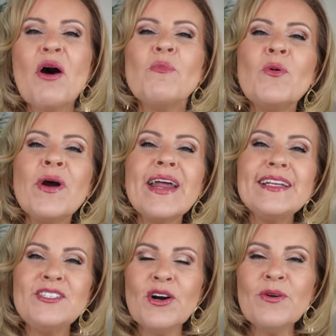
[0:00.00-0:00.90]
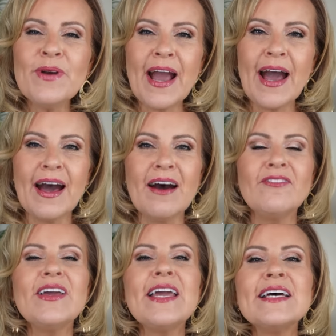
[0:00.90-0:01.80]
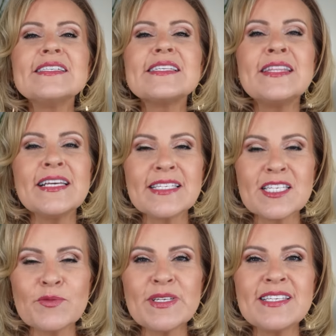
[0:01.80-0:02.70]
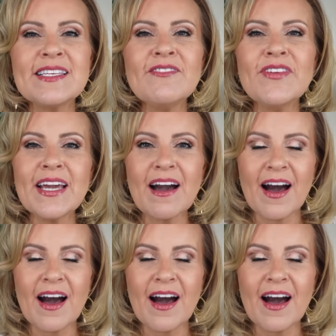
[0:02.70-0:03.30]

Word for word: But what I don't have is this specific